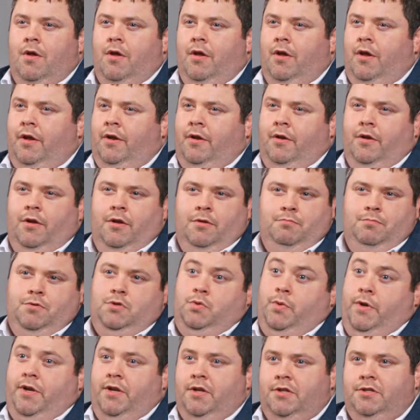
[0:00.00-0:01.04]
And
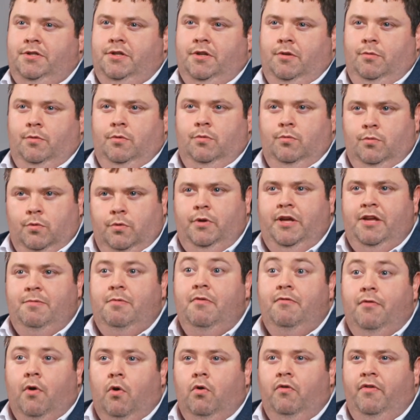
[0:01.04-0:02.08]
between us, we'll keep
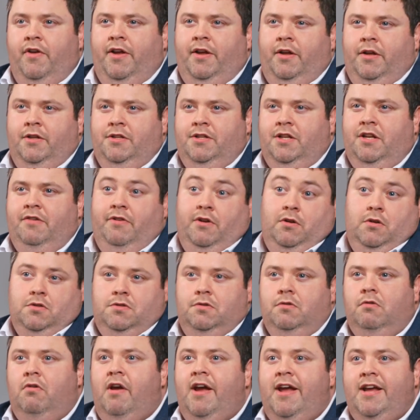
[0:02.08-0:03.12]
evolving and delivering lots
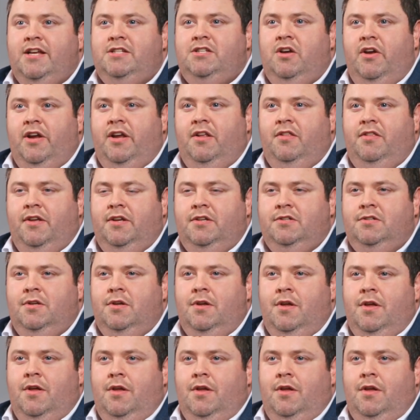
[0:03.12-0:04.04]
of great, exciting things.